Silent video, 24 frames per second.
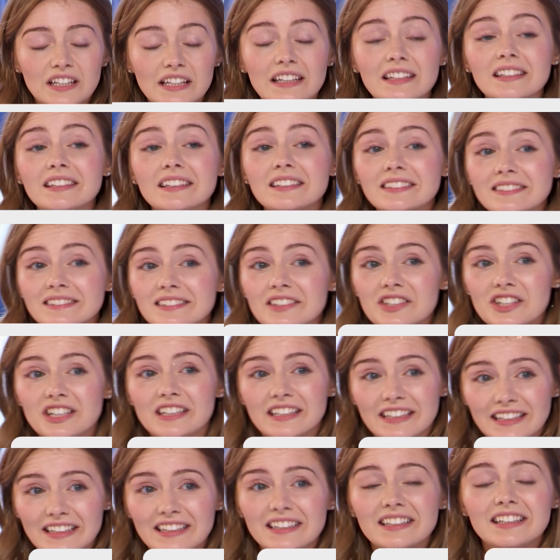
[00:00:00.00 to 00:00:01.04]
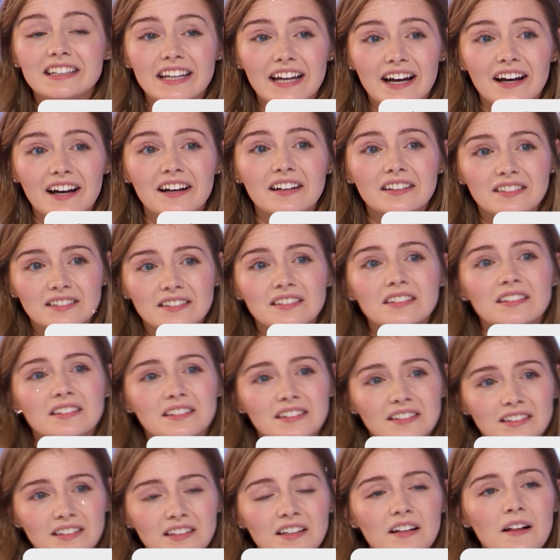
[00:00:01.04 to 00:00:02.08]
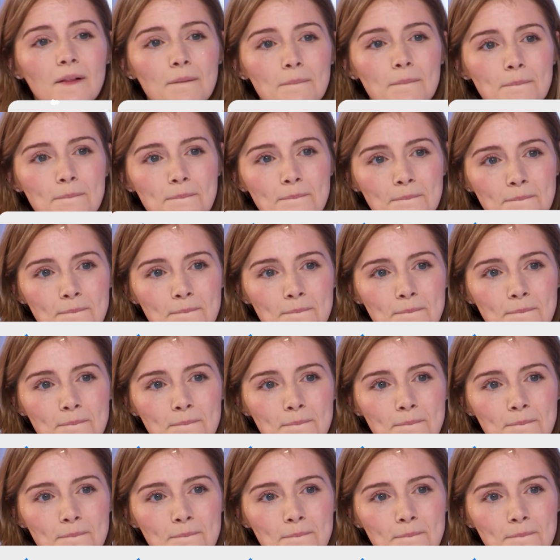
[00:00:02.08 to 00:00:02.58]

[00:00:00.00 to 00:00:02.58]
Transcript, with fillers: do hit the like and subscribe buttons before you go.